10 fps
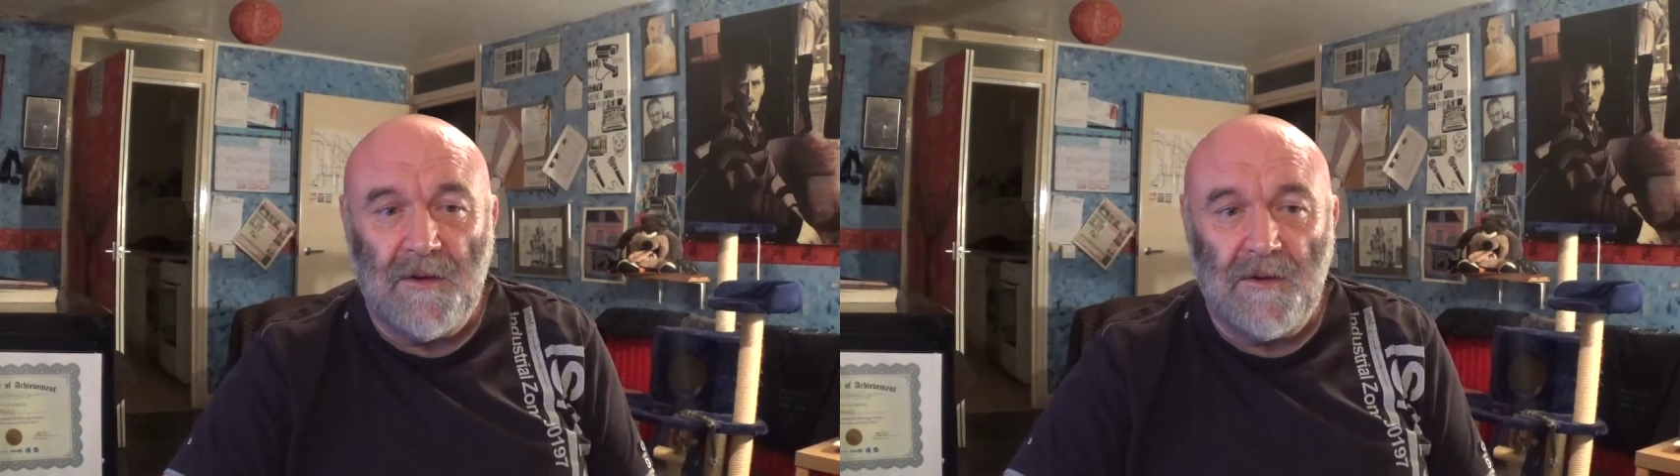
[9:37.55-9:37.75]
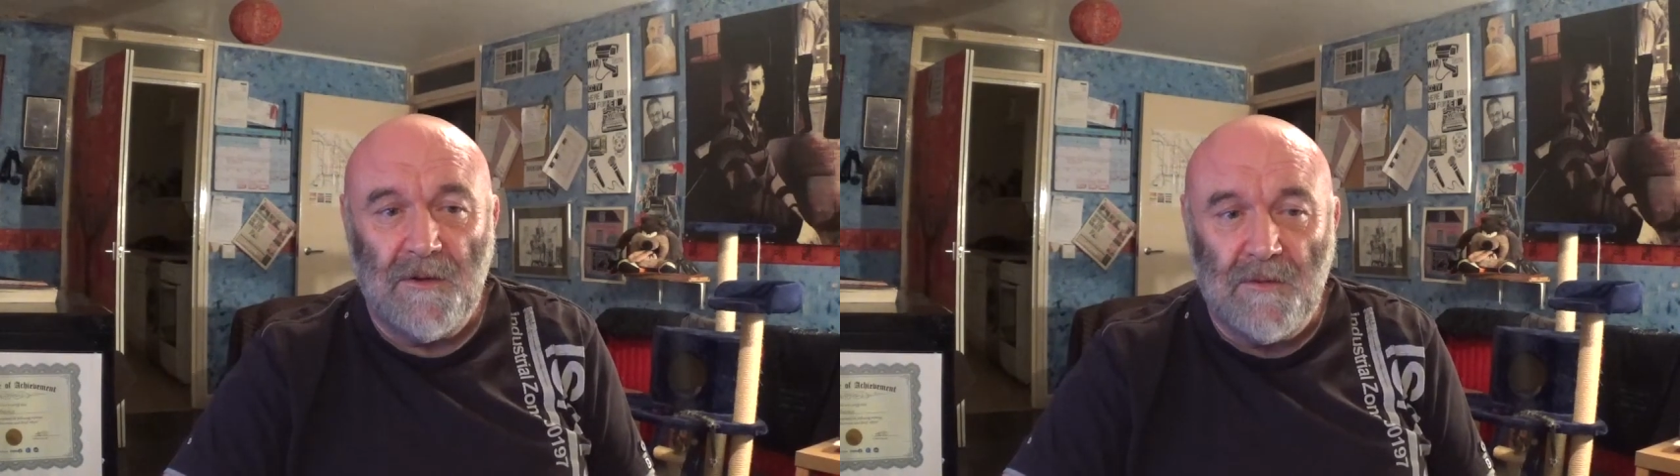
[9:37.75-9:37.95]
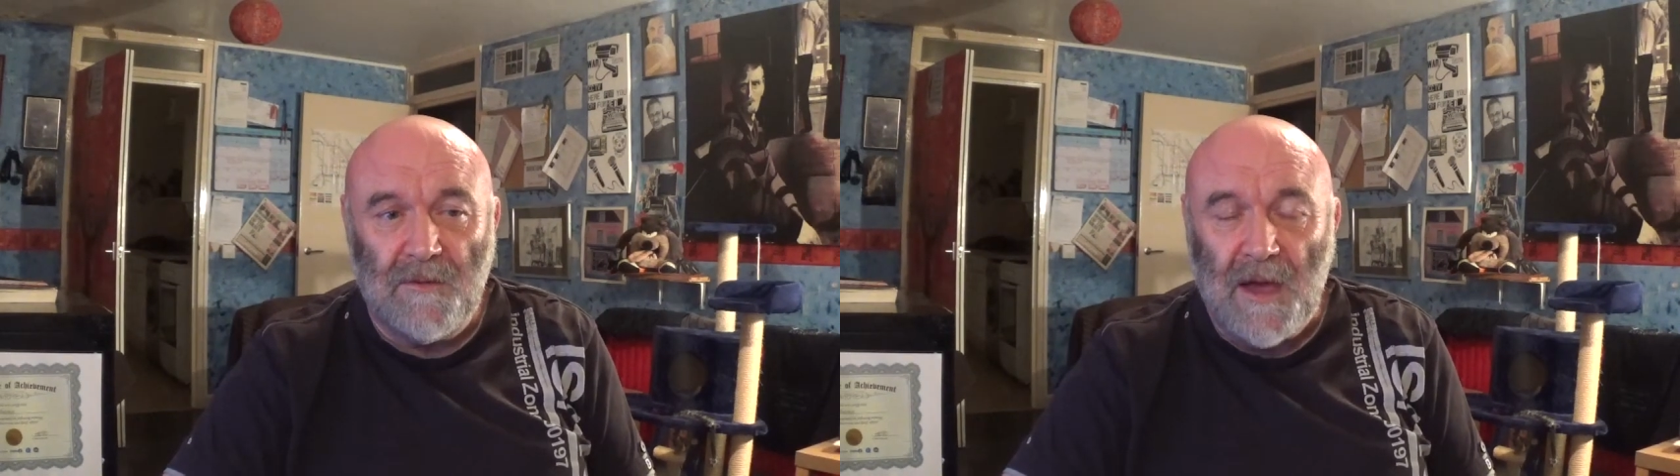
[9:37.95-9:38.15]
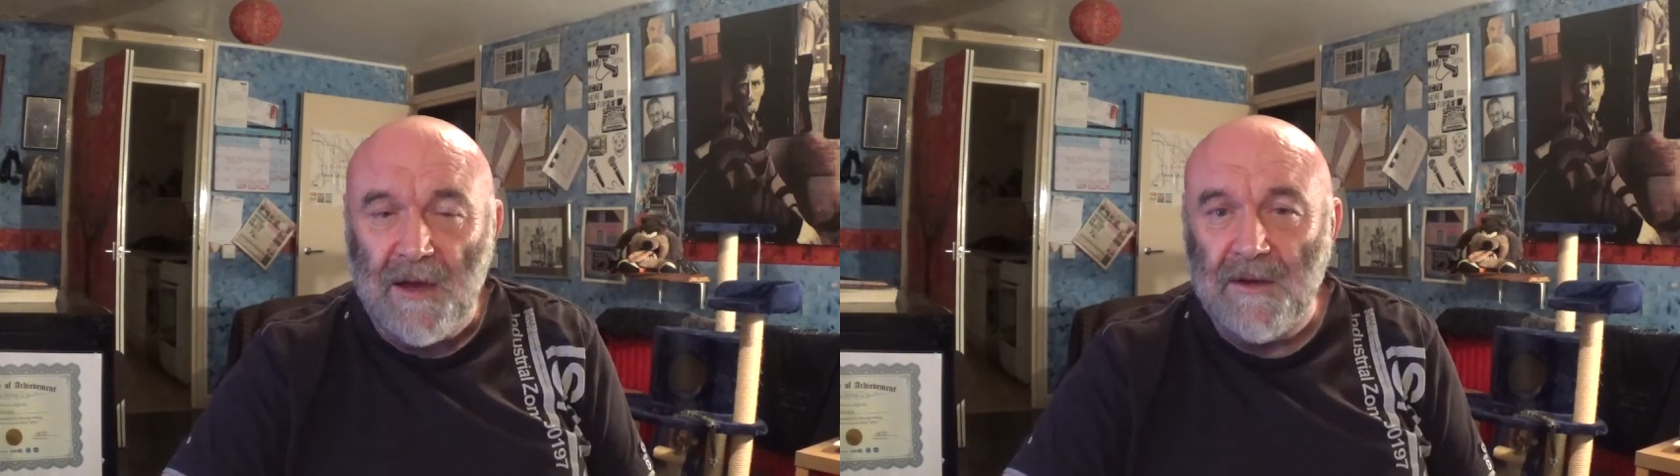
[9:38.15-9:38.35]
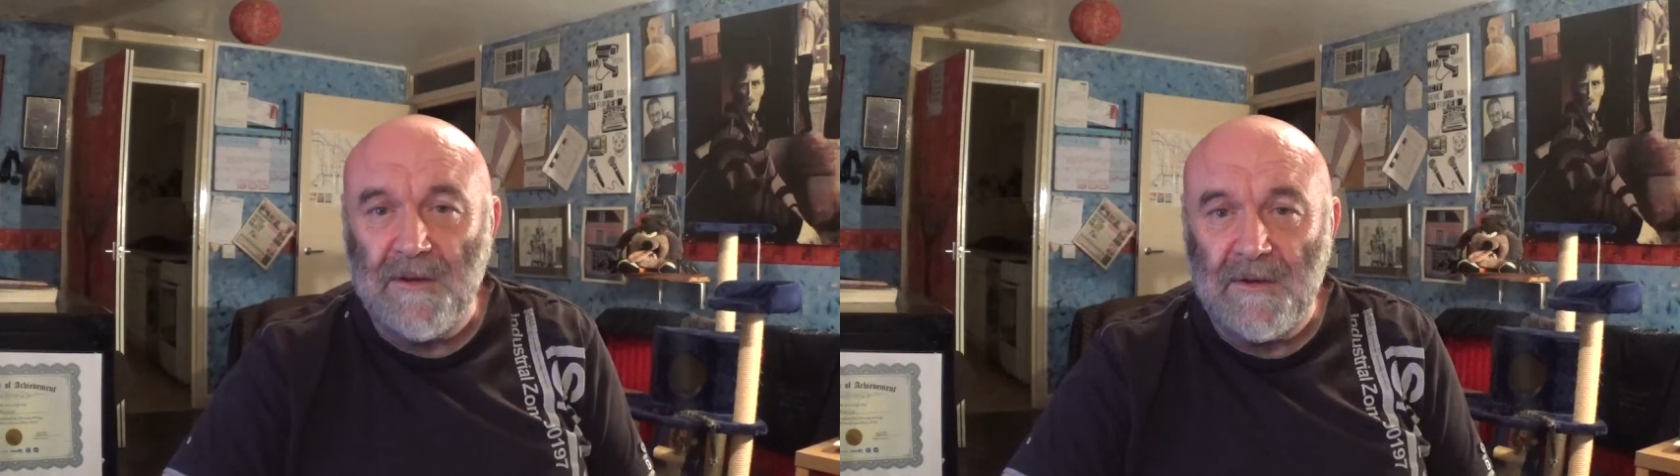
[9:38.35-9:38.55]
you
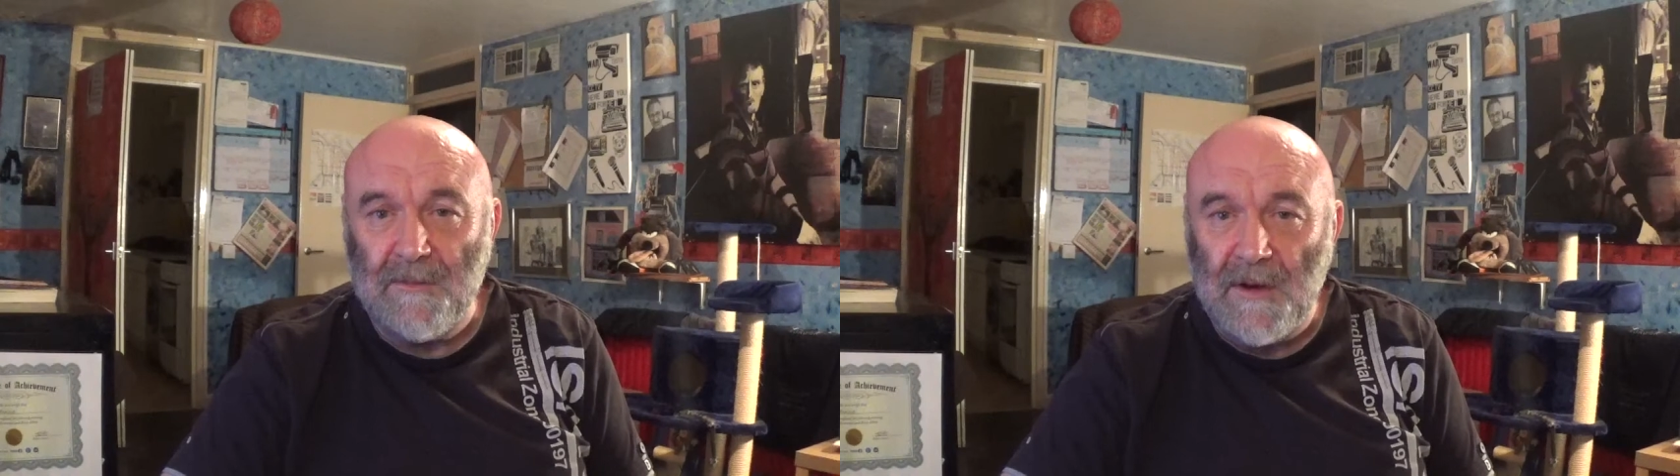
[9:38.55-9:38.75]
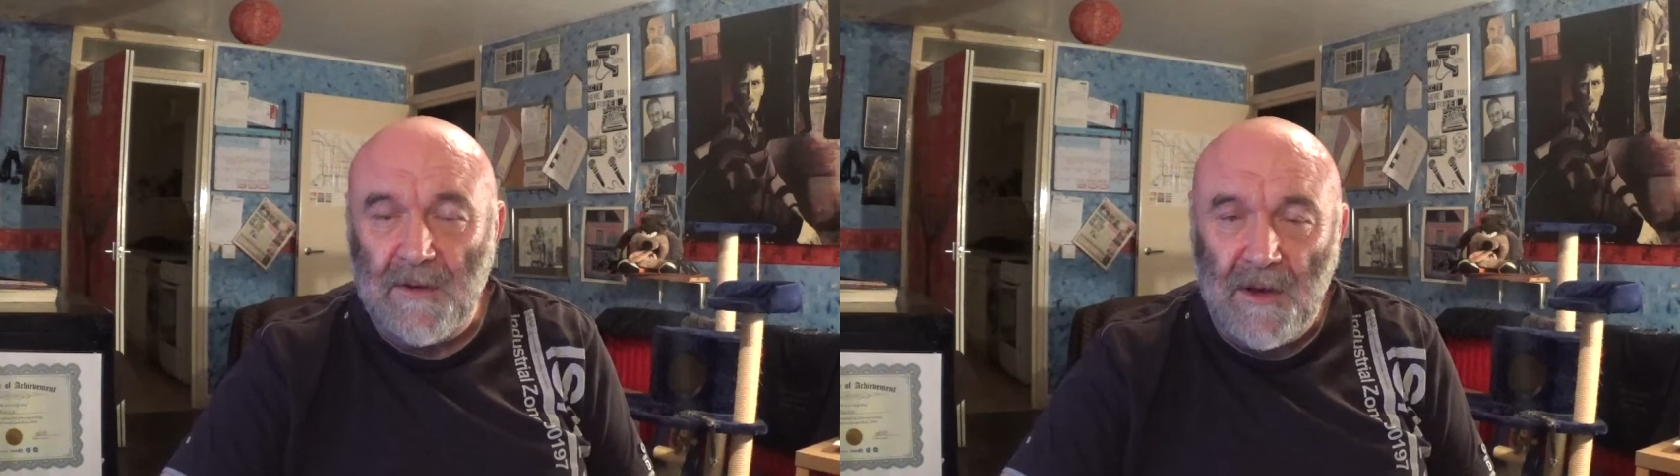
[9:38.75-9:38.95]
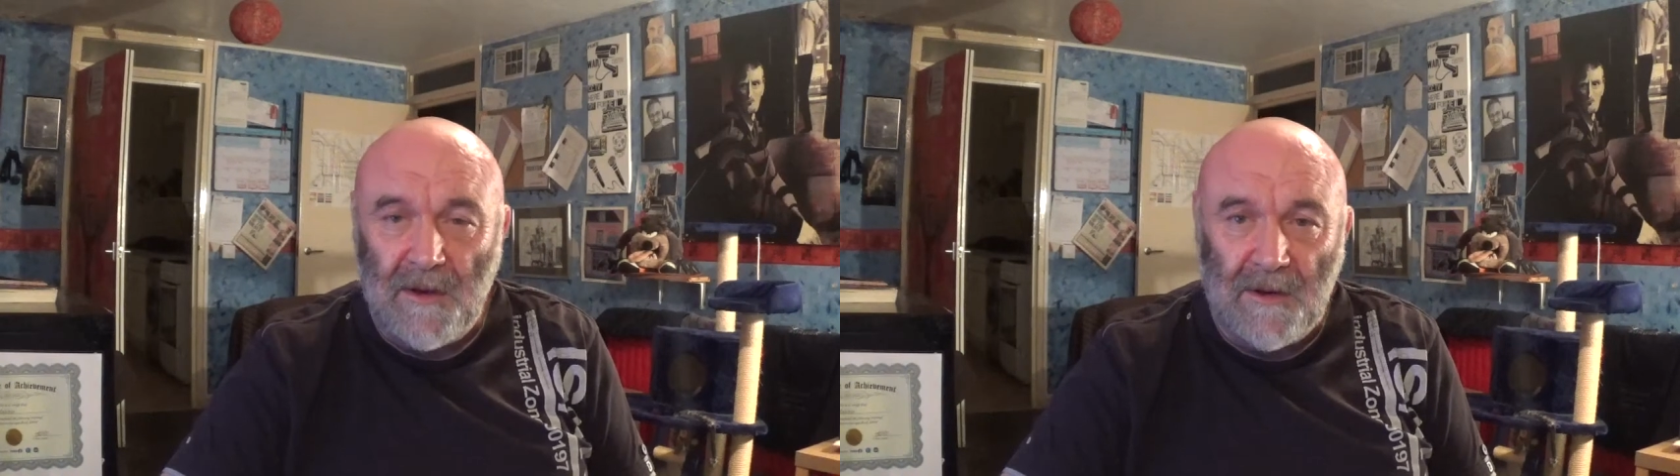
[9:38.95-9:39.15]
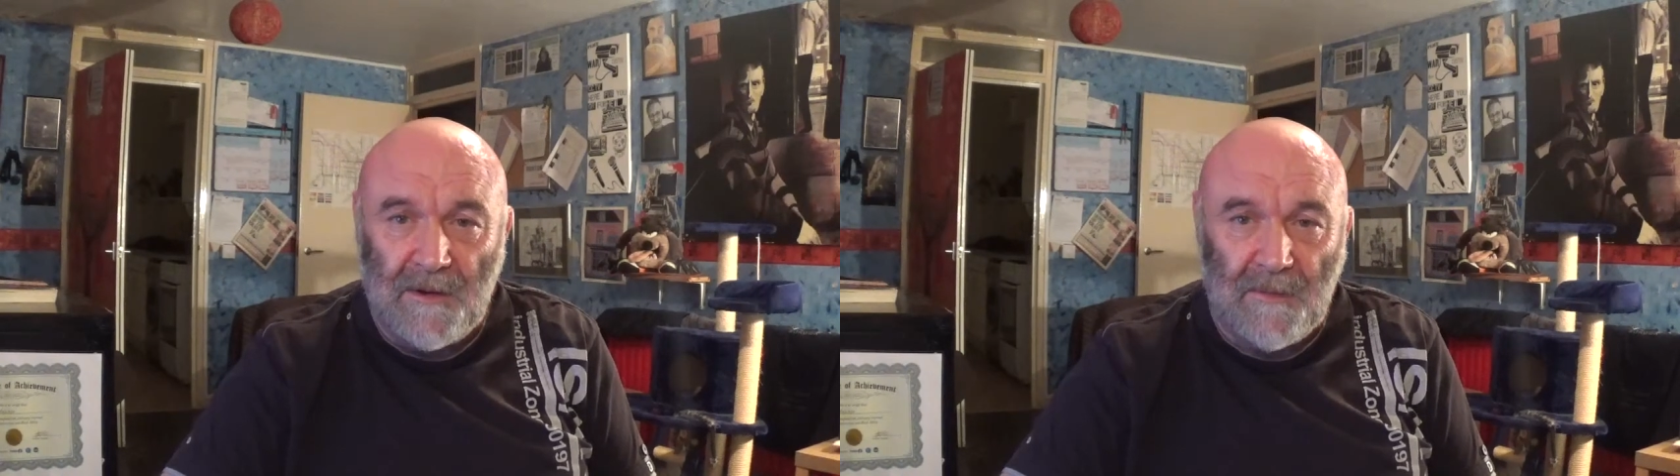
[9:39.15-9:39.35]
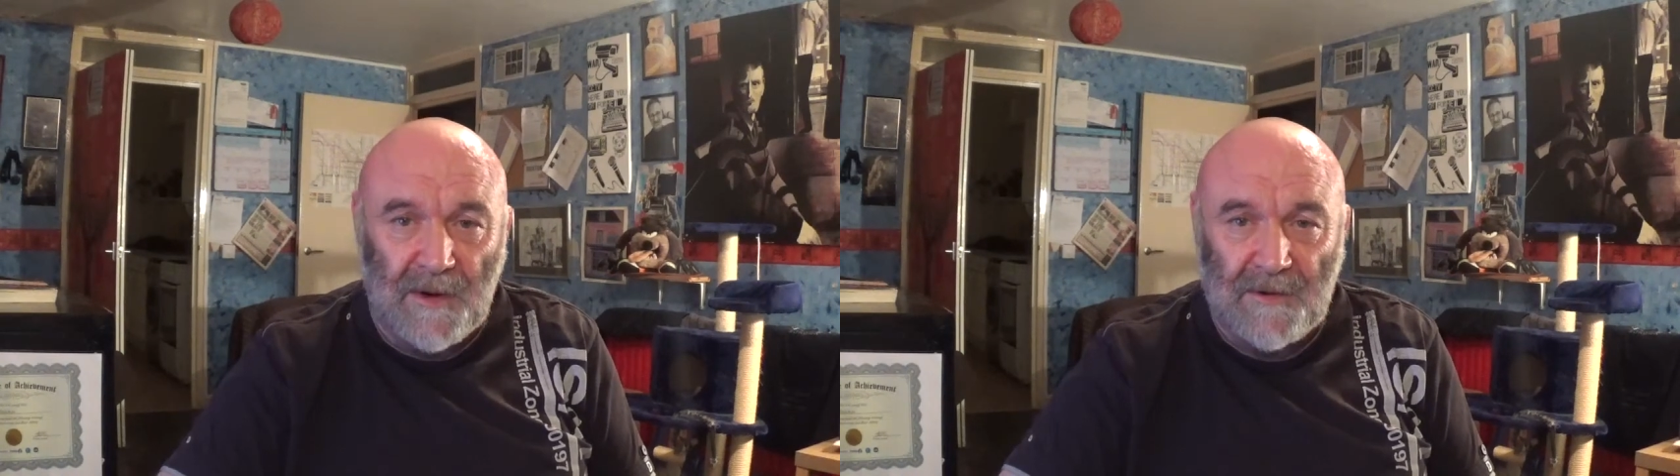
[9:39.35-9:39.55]
guys, my